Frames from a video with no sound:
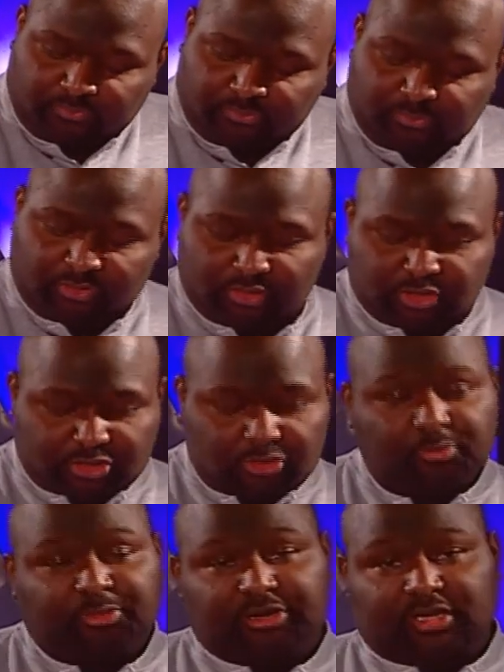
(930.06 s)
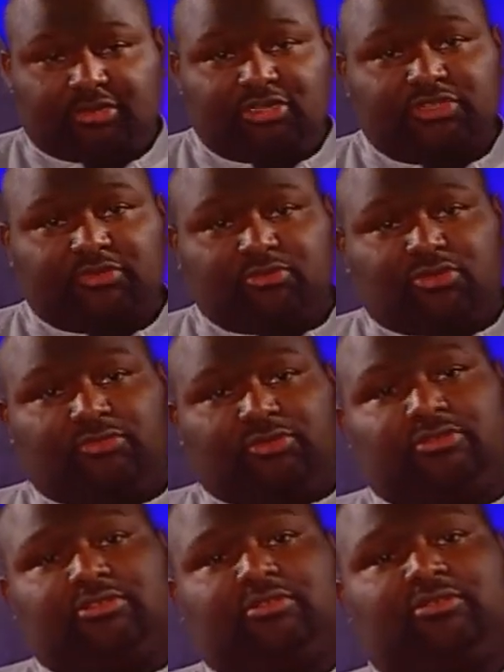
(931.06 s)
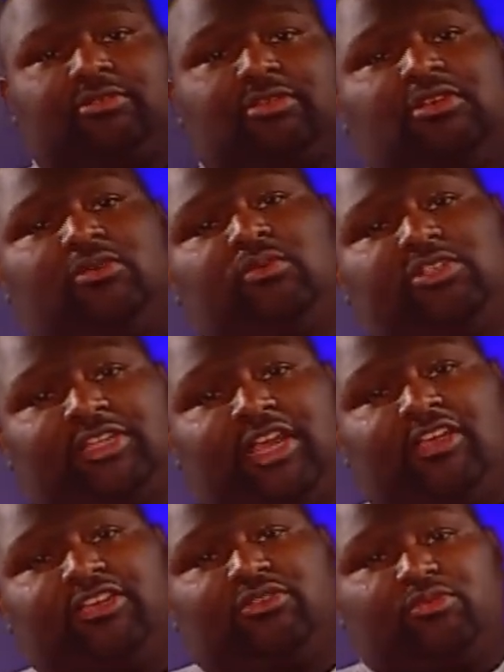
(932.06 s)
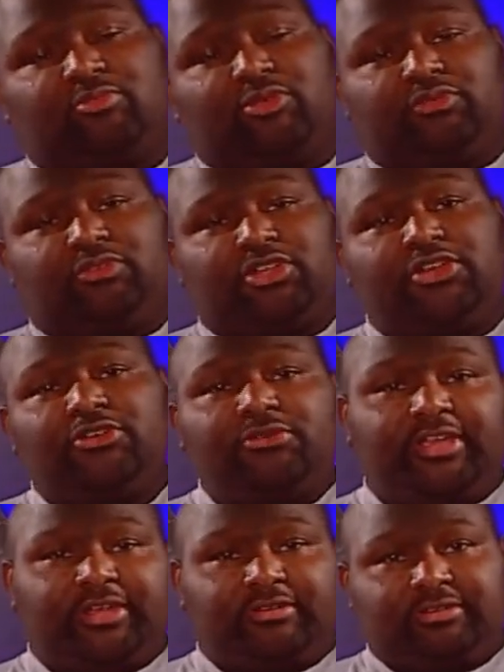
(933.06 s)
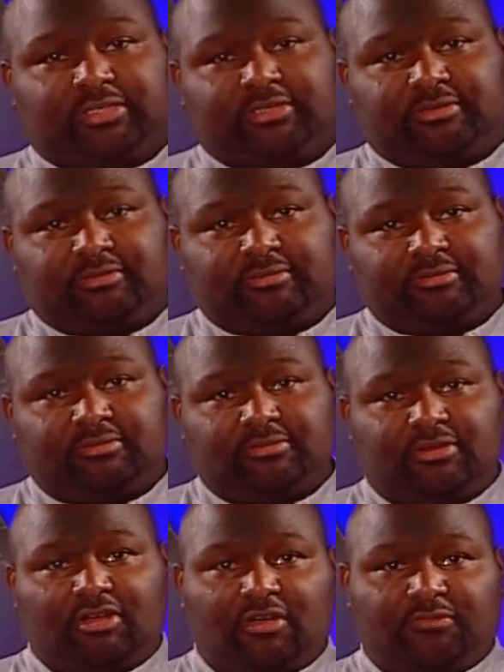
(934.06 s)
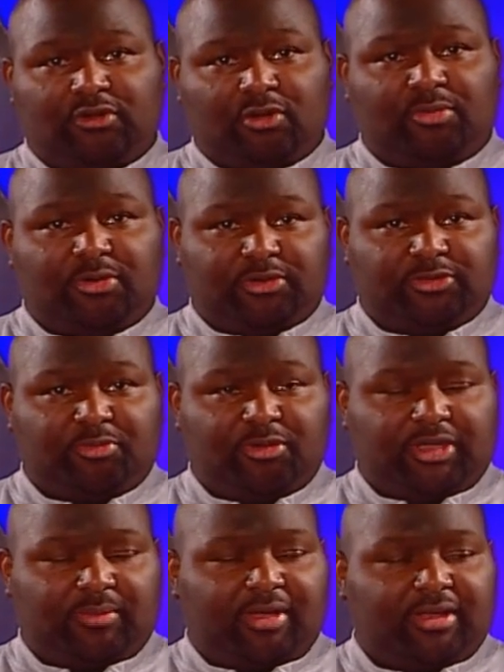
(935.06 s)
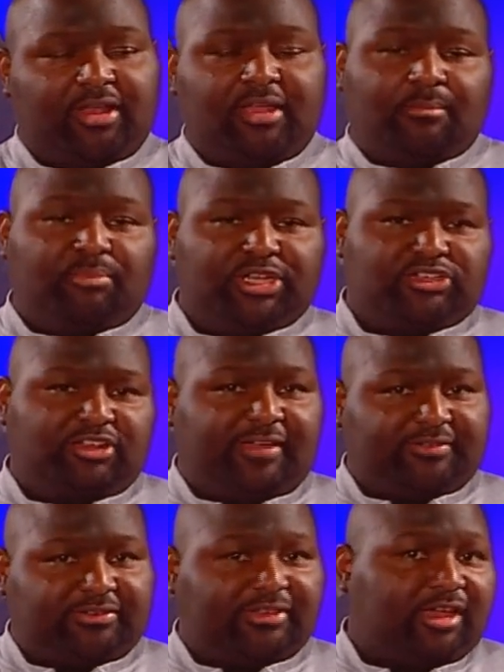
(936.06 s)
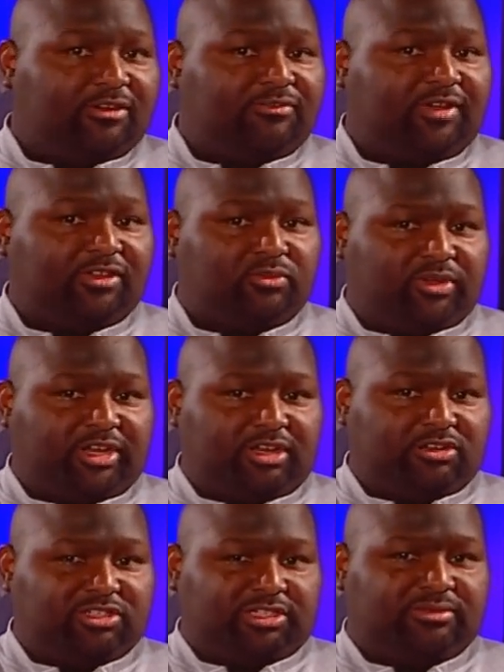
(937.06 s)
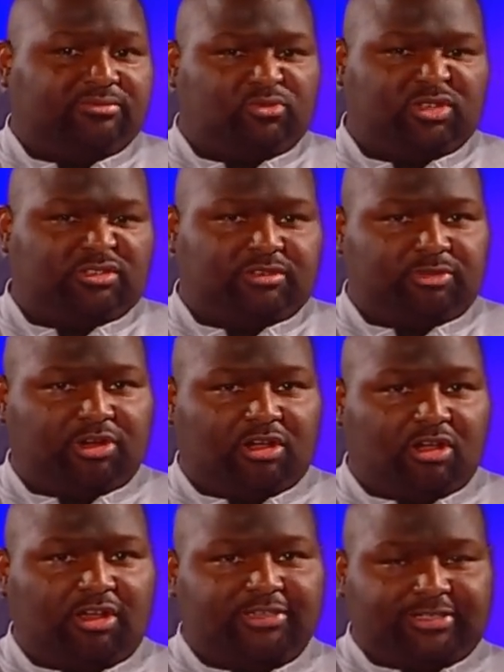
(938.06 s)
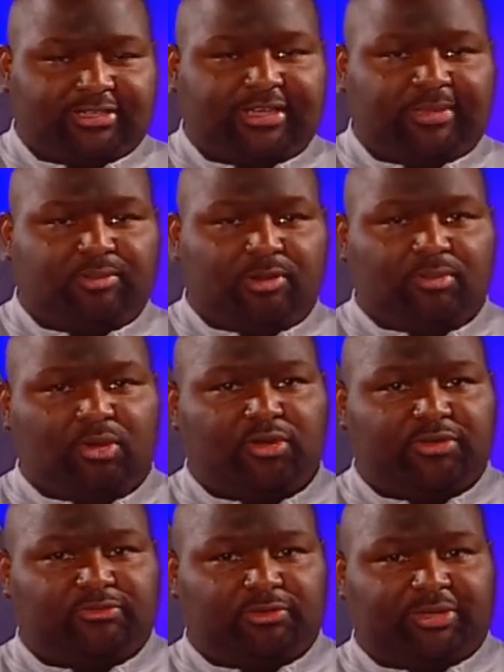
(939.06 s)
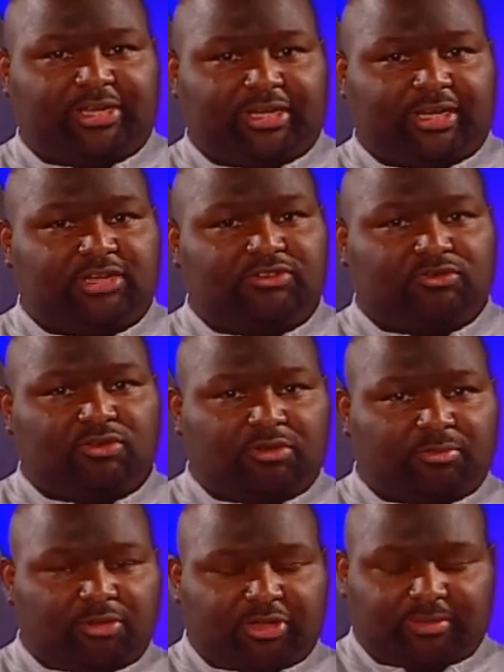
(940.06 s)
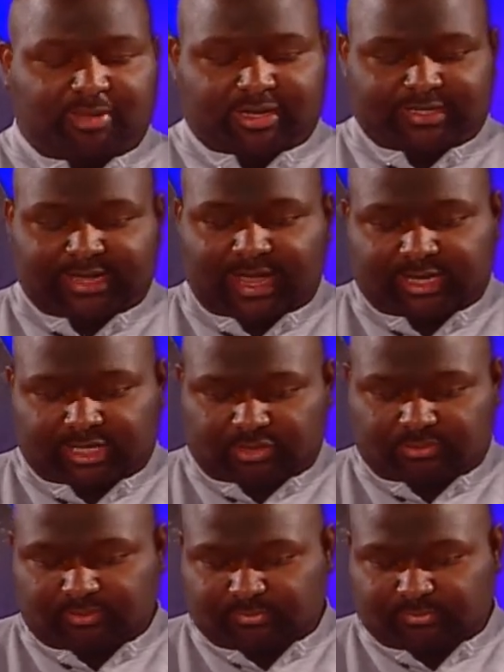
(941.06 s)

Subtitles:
There's super energy removals, which allow you to remove 2 energies off your opponent's Pokemon, but you have to sacrifice 1 energy, which is a mere cost to keep your opponent from getting any strong Pokemon attacking you.